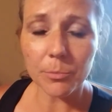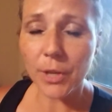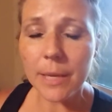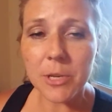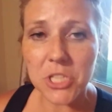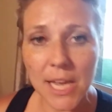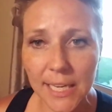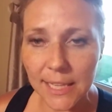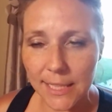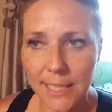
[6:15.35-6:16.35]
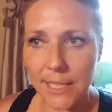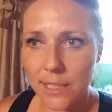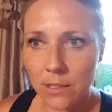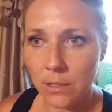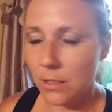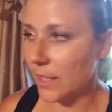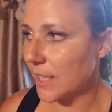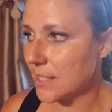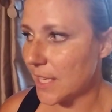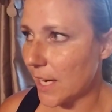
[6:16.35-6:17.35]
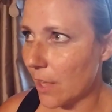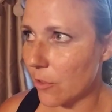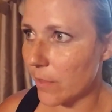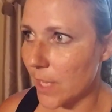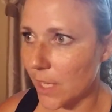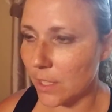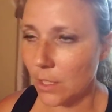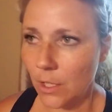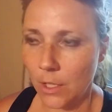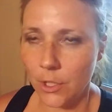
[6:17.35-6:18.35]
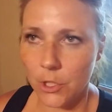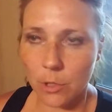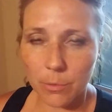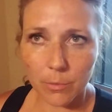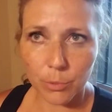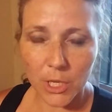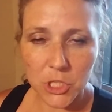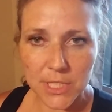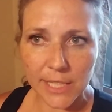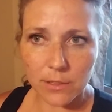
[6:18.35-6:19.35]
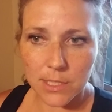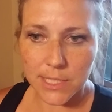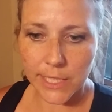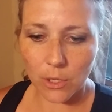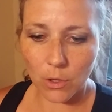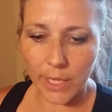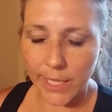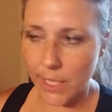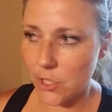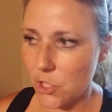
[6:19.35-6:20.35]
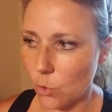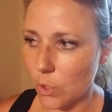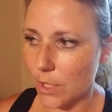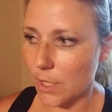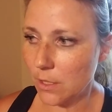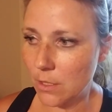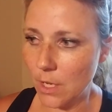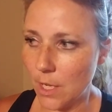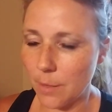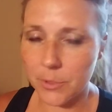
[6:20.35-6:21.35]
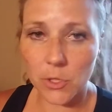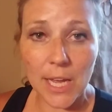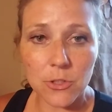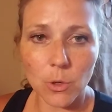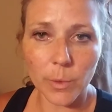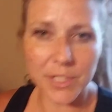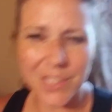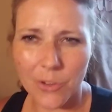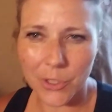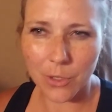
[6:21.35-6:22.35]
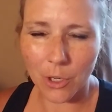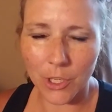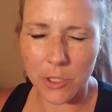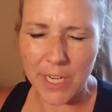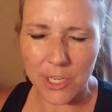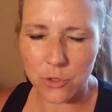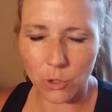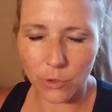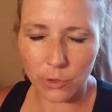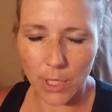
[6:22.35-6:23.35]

Pretty much anything, like I said, other than your brushed stainless steel and your natural wood, or your natural